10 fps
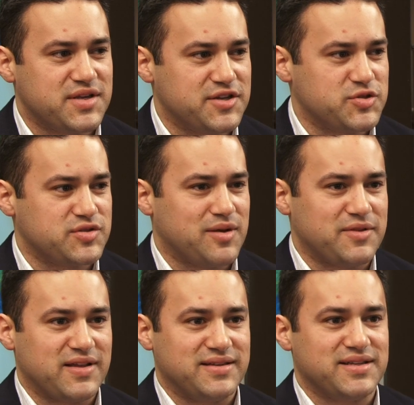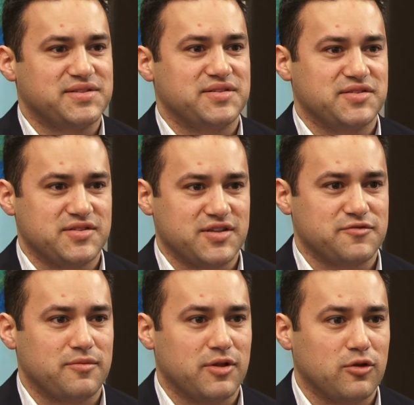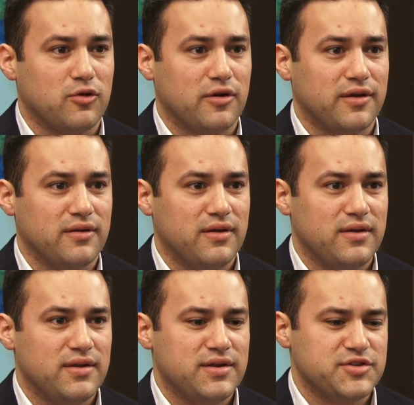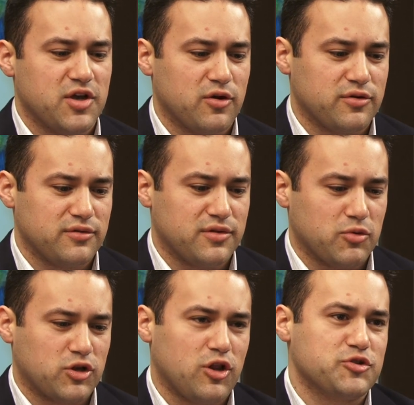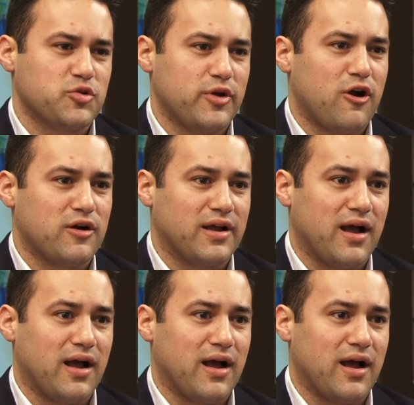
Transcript: Sin is something that distances us from the Lord. So the closer we are to